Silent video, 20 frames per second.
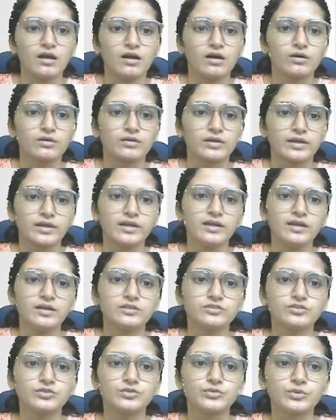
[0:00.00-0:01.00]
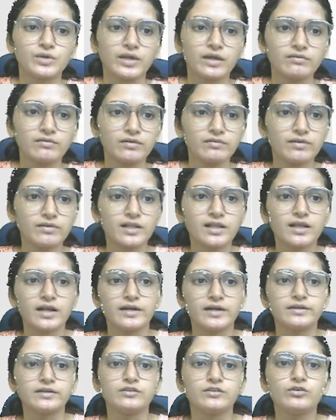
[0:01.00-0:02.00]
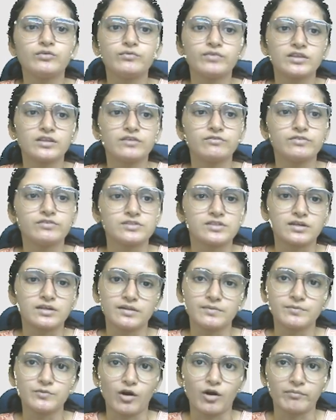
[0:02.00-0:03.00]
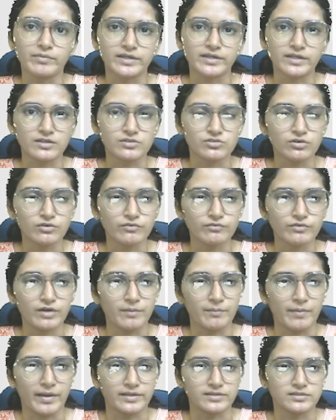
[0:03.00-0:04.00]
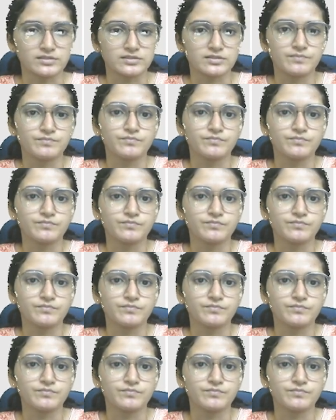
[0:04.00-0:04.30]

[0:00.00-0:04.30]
Okay, so today we will continue with the physical properties of amines.